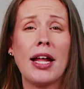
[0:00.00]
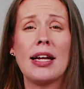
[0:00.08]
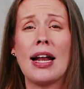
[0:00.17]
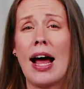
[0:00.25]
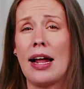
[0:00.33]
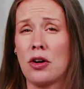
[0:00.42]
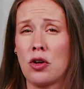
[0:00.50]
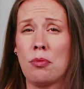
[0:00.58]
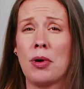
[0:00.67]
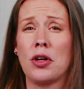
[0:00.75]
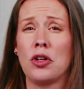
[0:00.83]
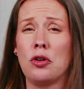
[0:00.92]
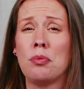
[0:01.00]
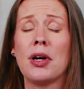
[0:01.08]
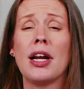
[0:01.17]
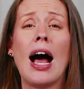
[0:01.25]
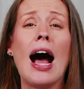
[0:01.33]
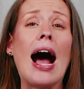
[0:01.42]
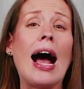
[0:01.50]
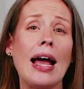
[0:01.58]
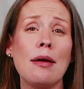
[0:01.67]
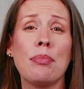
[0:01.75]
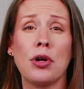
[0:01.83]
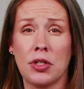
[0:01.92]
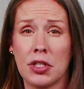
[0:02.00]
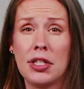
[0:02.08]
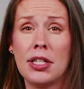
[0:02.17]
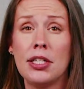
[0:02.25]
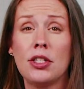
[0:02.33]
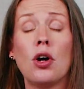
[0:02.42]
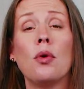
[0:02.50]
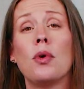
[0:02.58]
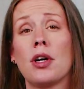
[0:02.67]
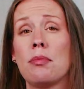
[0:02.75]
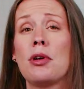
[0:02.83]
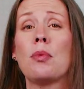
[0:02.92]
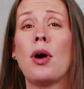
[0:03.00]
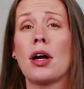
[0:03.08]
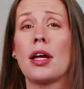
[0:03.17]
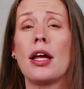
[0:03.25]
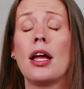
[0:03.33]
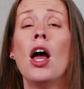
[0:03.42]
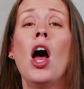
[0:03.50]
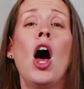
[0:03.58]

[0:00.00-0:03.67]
And I don't know about you, but I personally don't want to be walking